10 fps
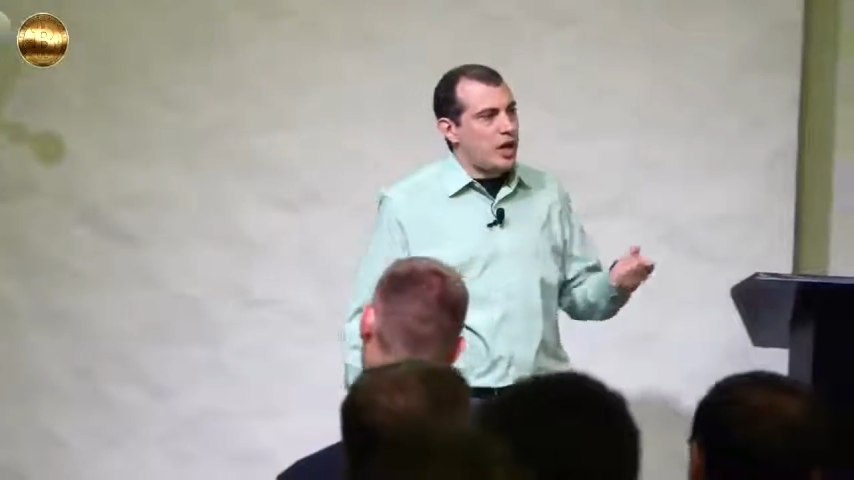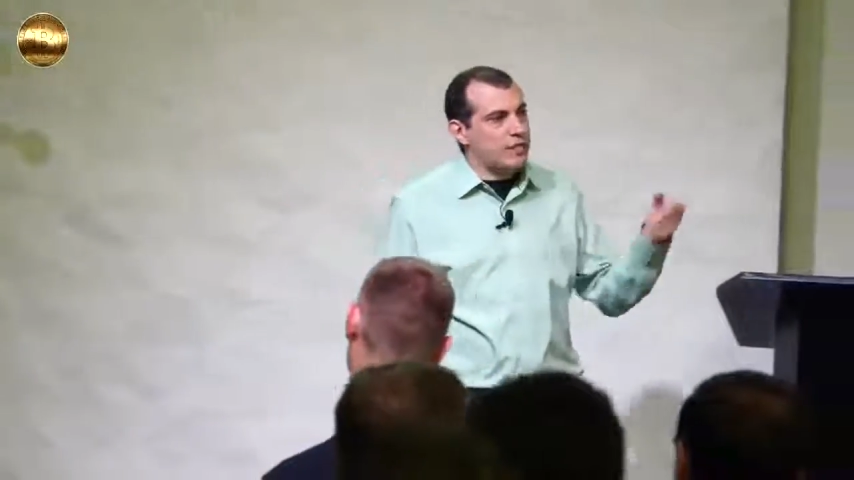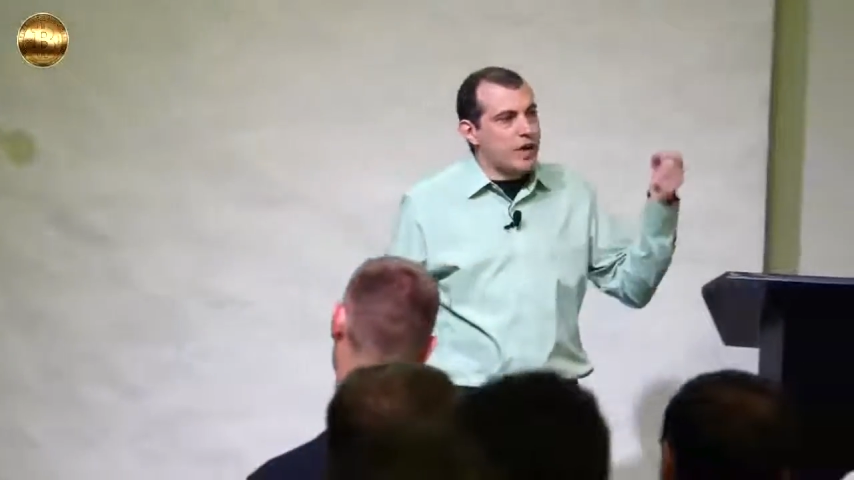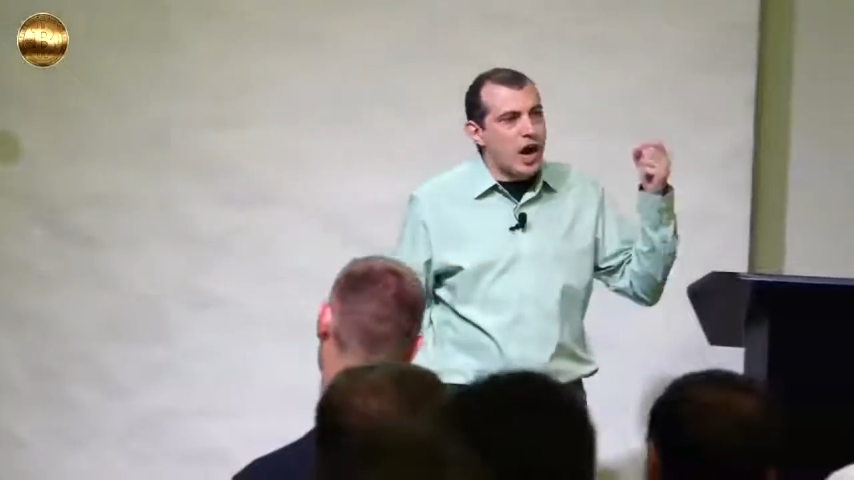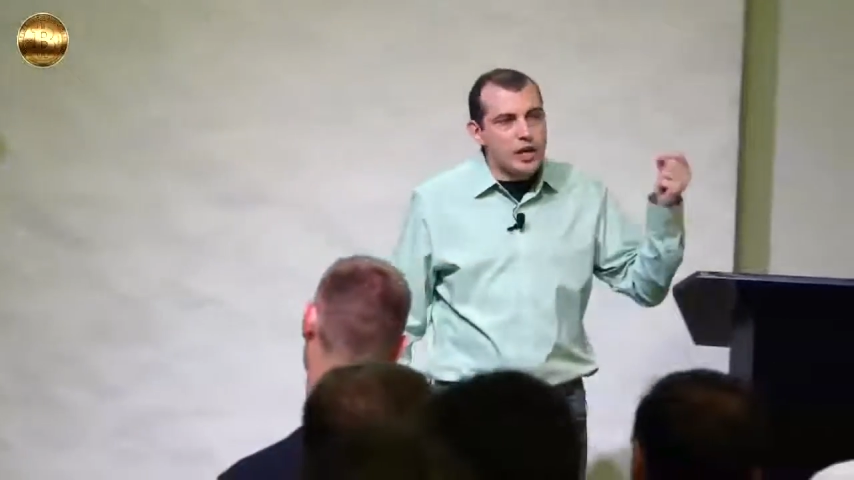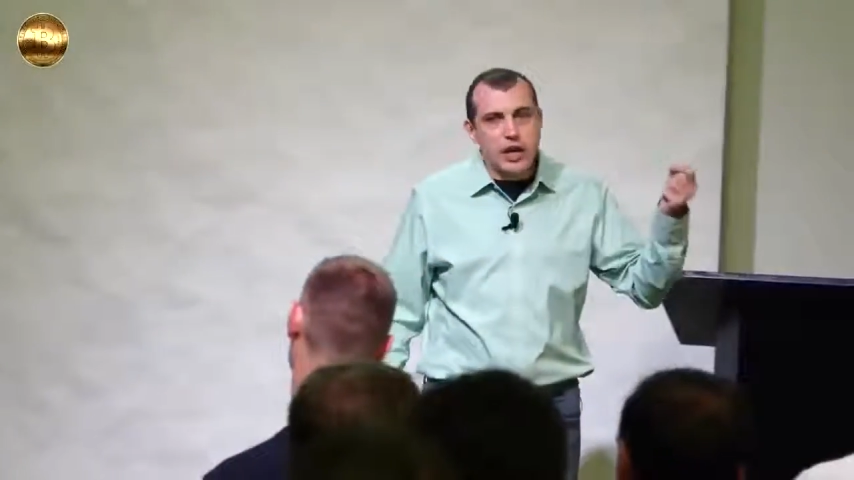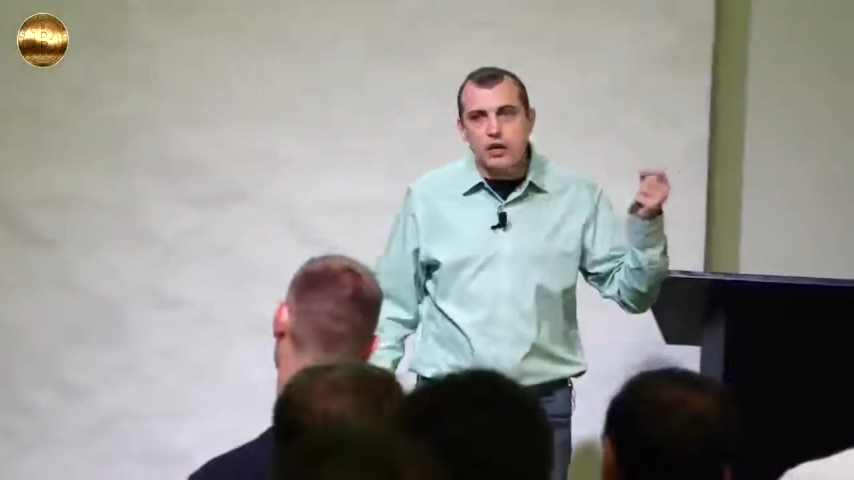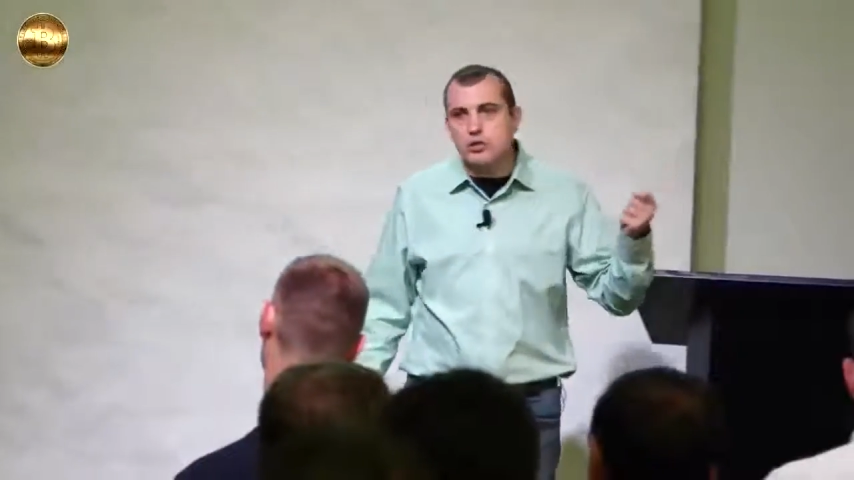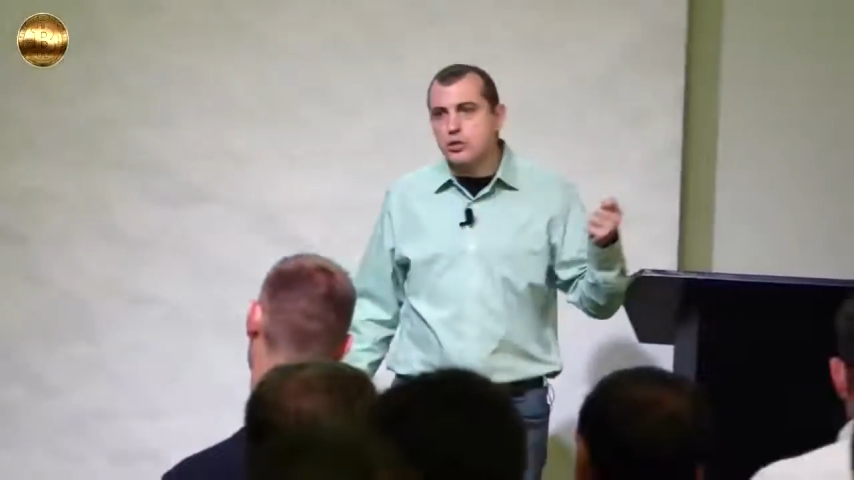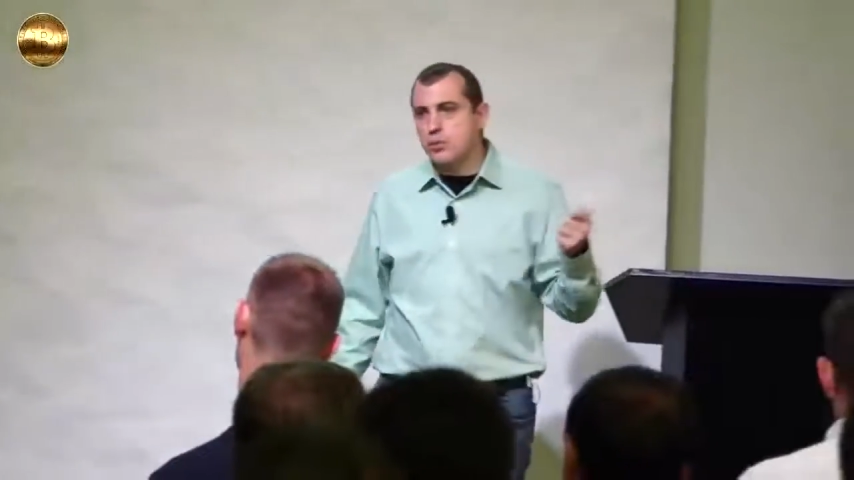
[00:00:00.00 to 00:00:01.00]
of
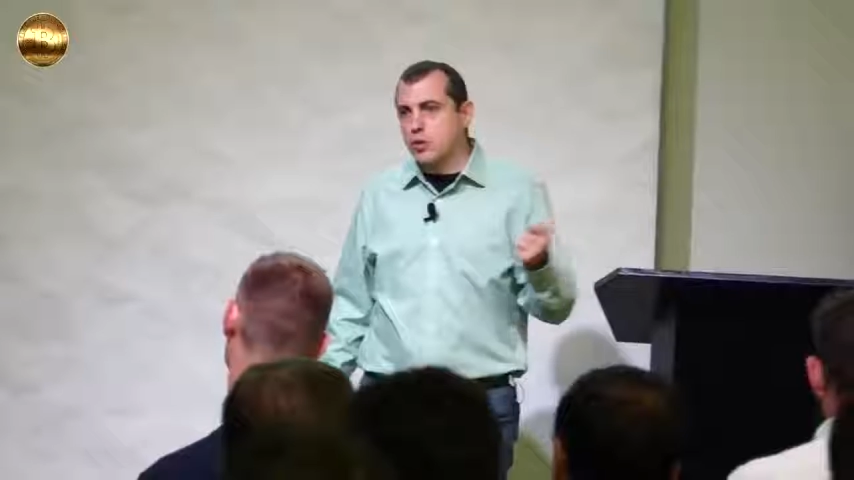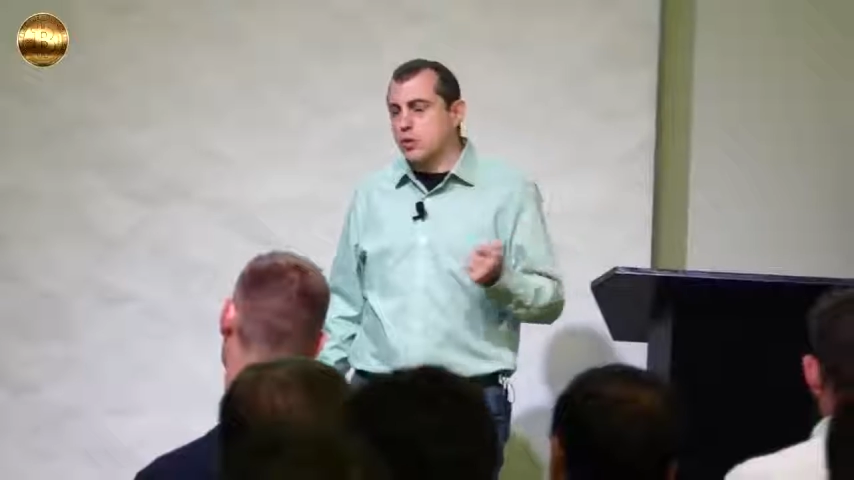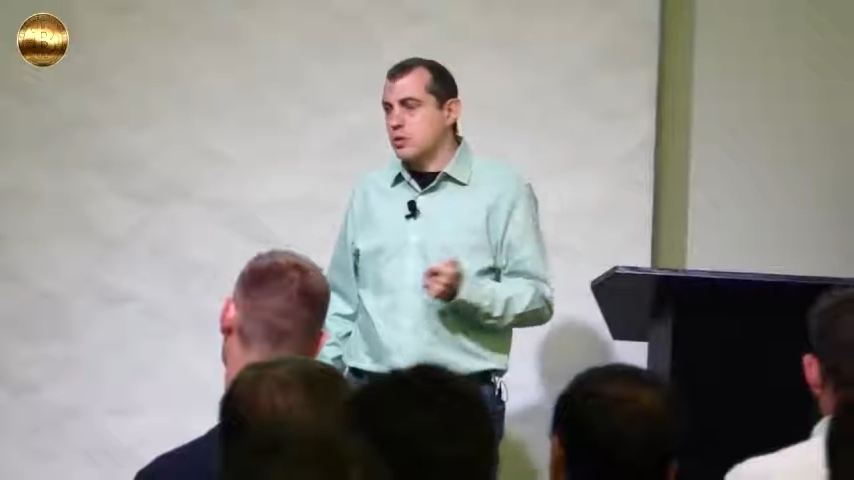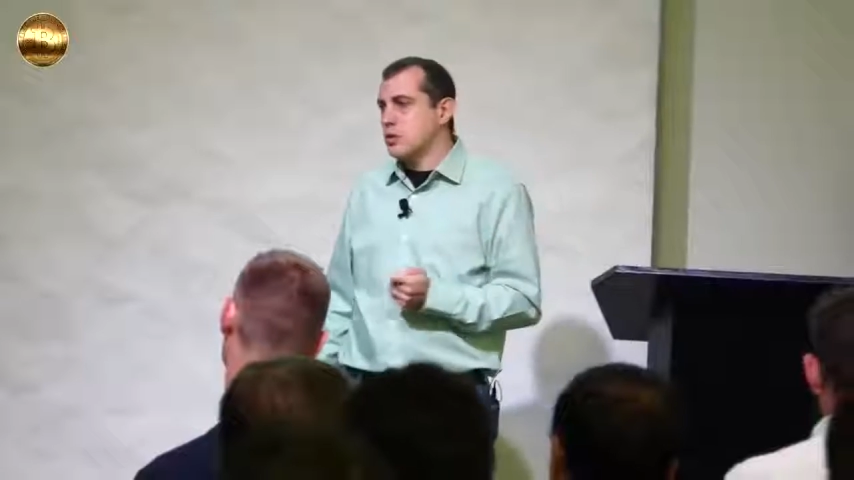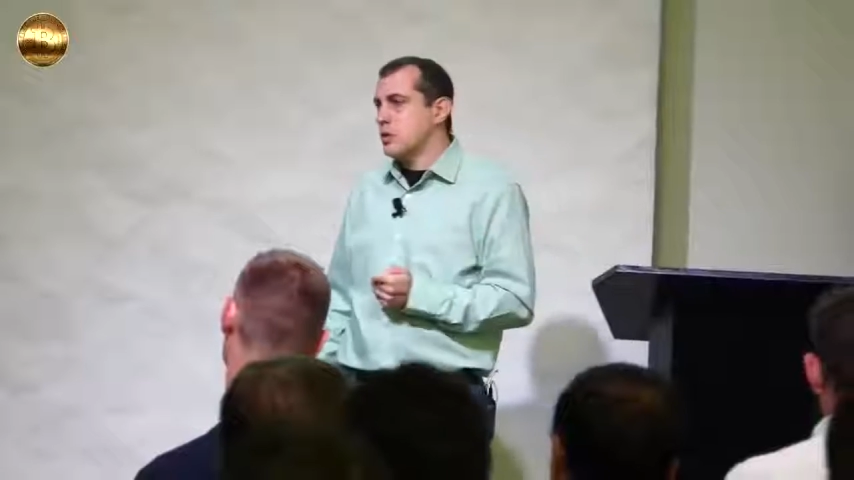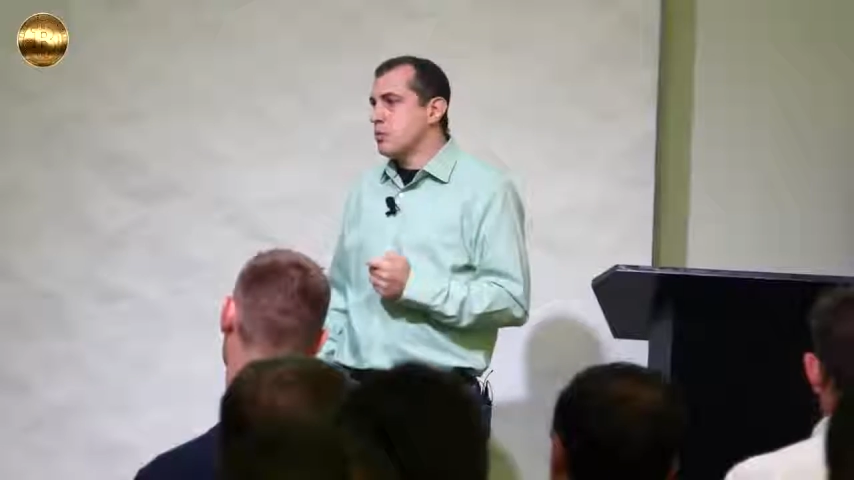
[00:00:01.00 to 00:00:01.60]
unalterable,